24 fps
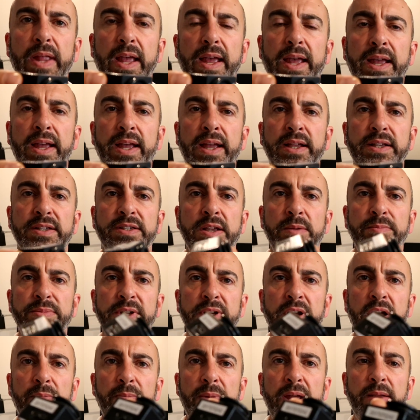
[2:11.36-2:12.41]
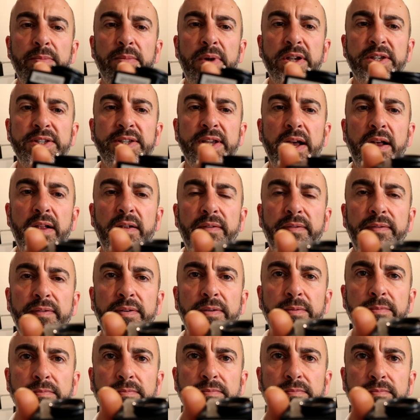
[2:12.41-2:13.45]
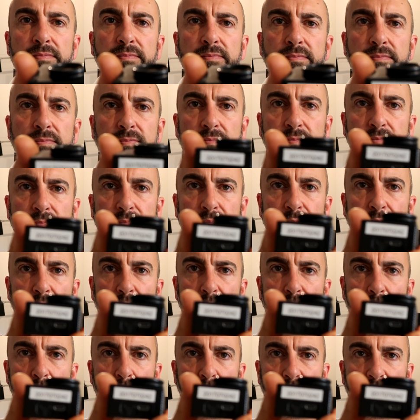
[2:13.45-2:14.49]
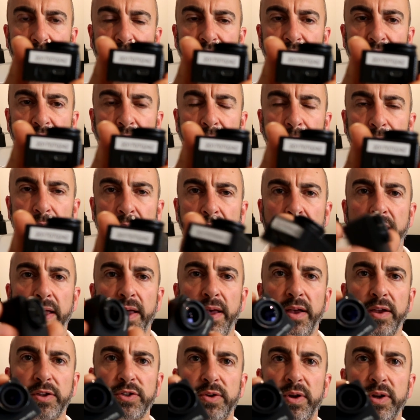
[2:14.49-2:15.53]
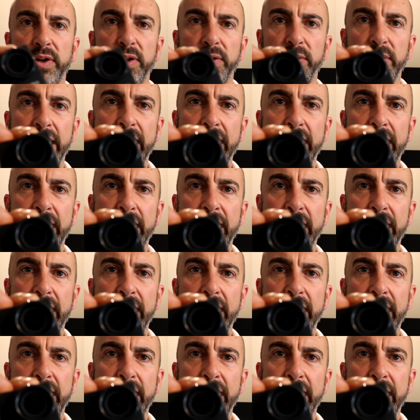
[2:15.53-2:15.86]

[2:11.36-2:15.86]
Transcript: is something I made myself, a rubbery thing, so I can